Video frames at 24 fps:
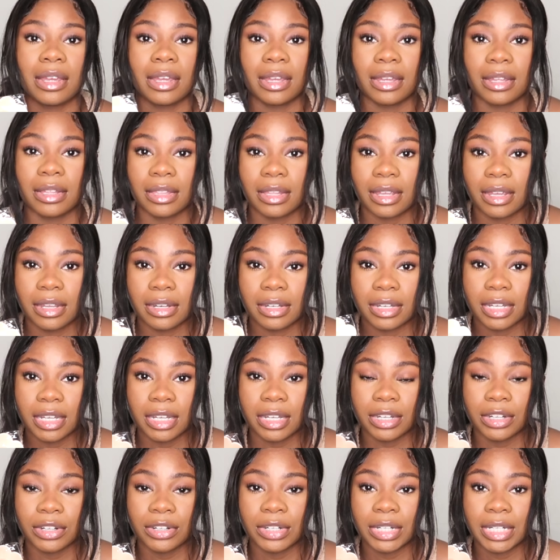And then
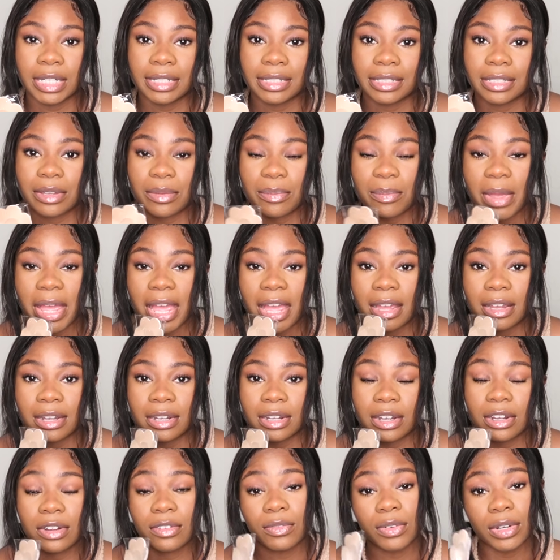here is a pack
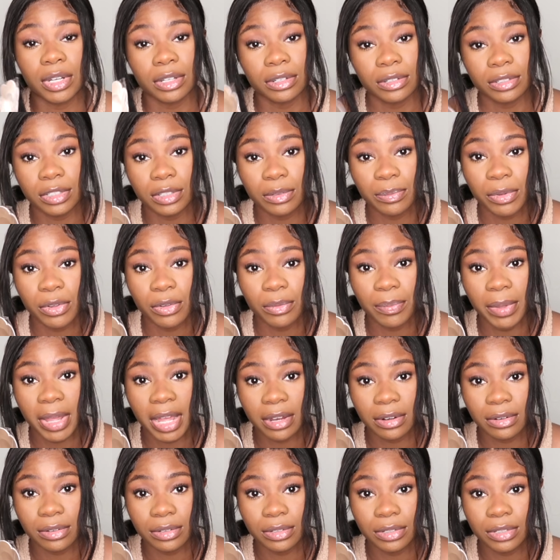of reusable
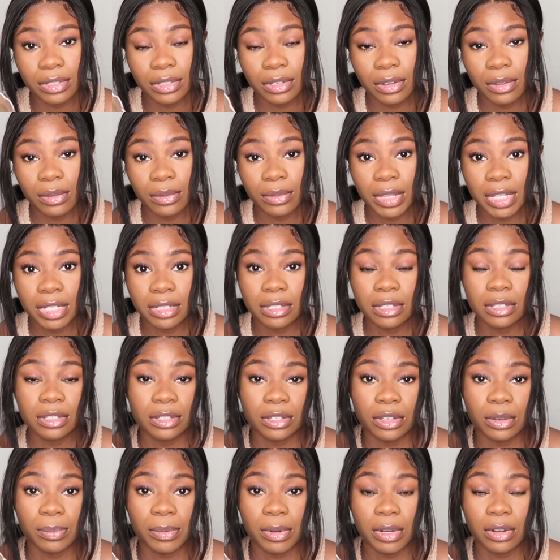petals. So this is
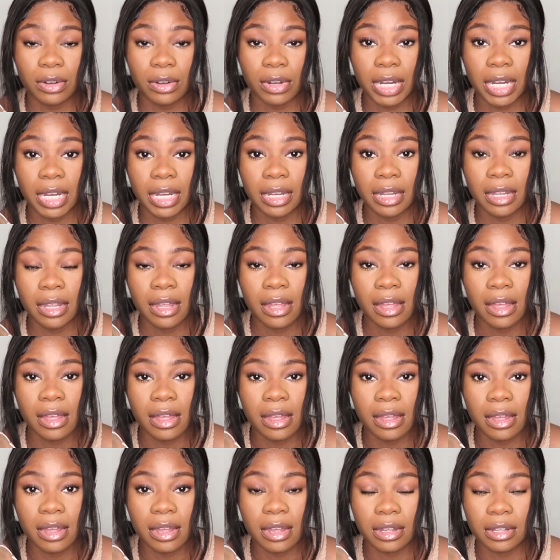super great.
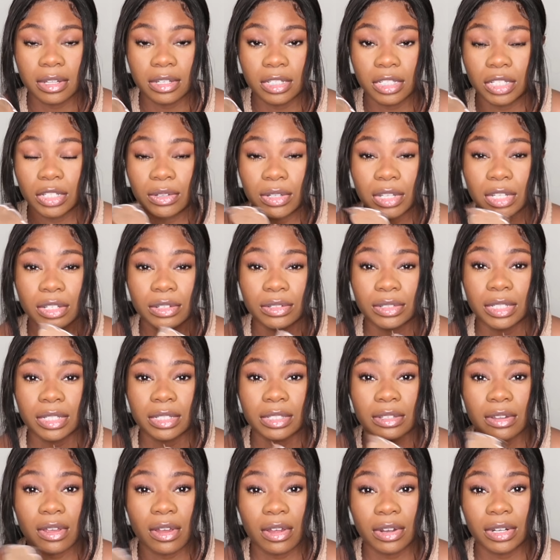You can use
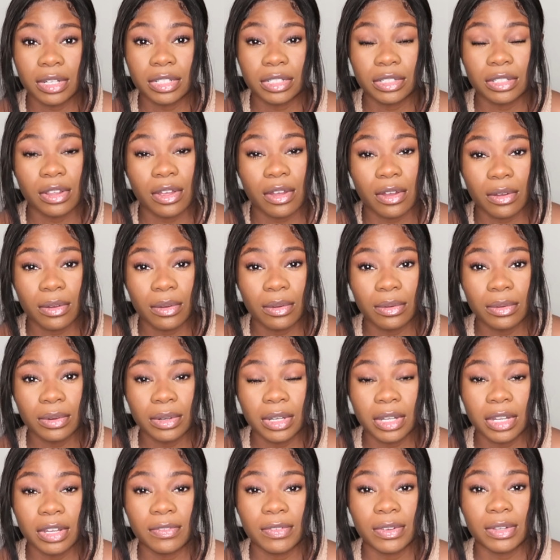this on its own
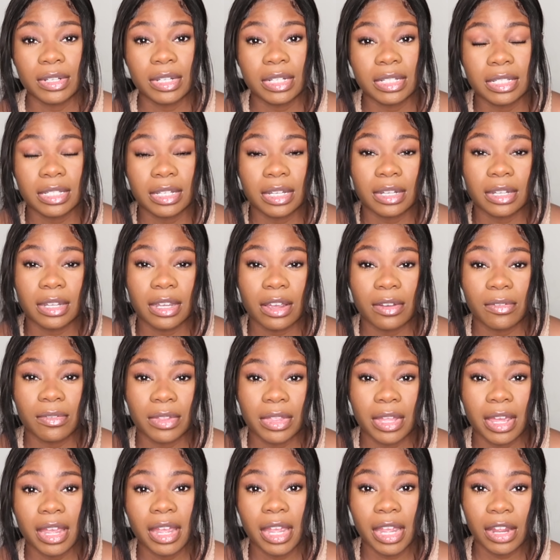if you just need to cover
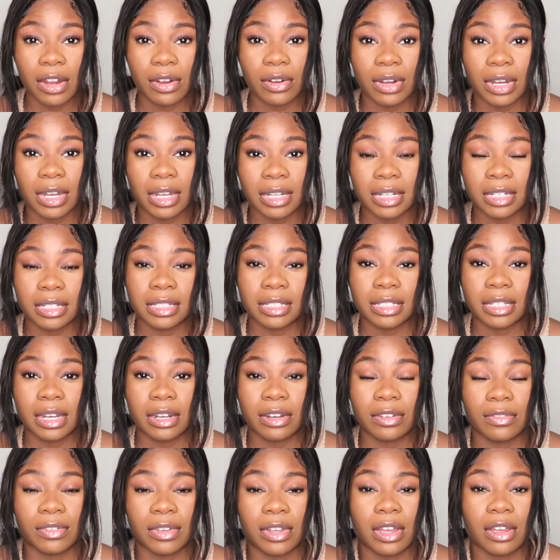that area instead
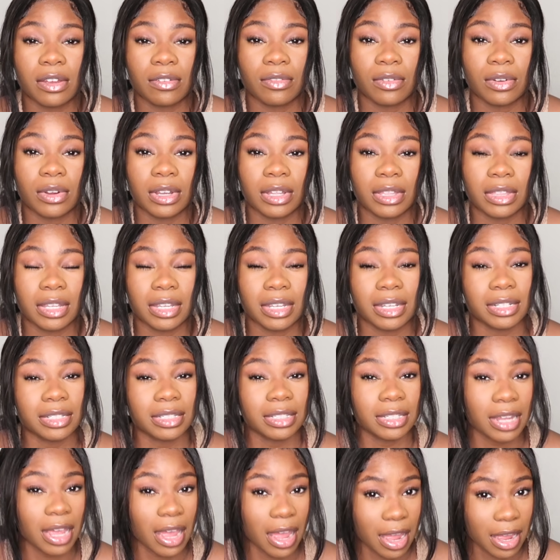of covering the
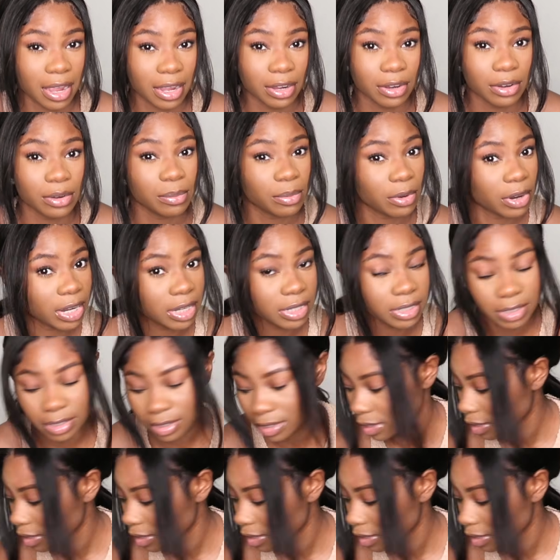entire breast.